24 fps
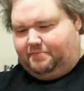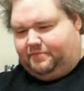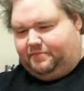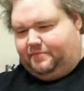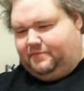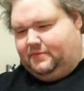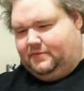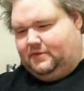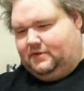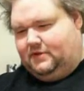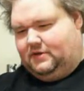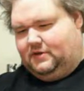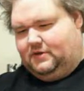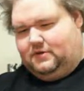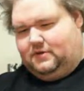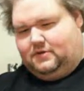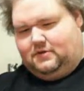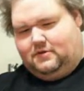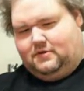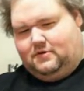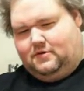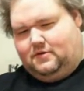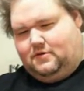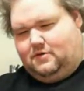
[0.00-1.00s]
Dean of
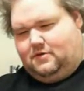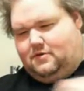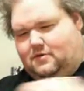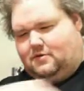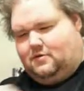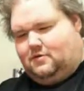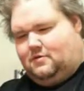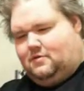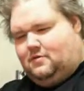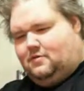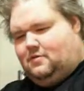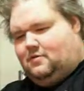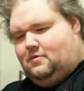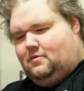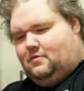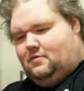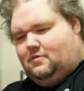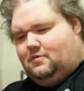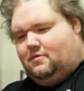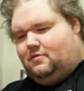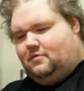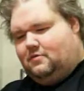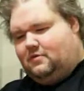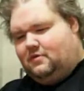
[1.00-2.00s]
pure
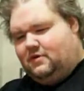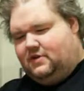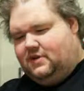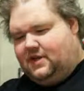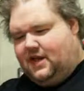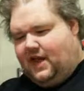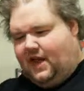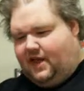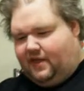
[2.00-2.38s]
Death.